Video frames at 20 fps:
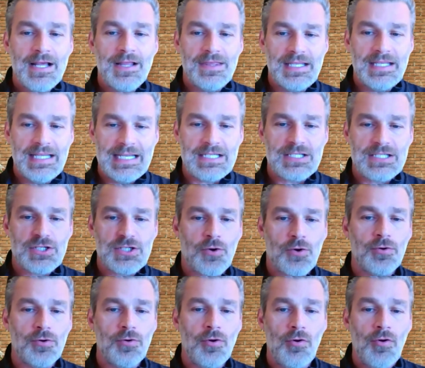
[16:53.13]
the
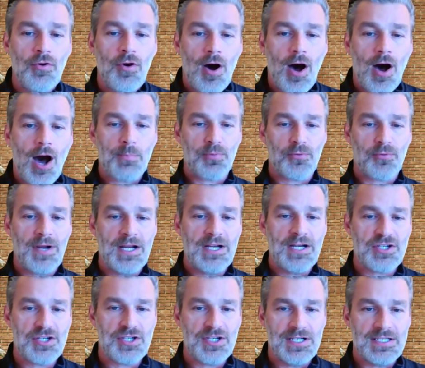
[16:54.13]
internal
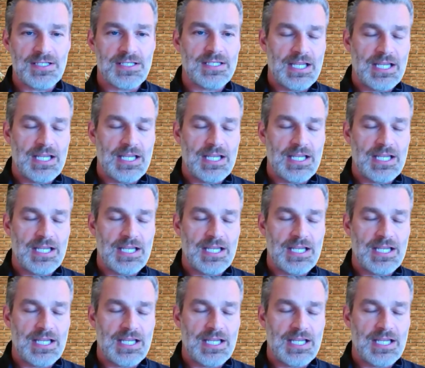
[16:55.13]
operations,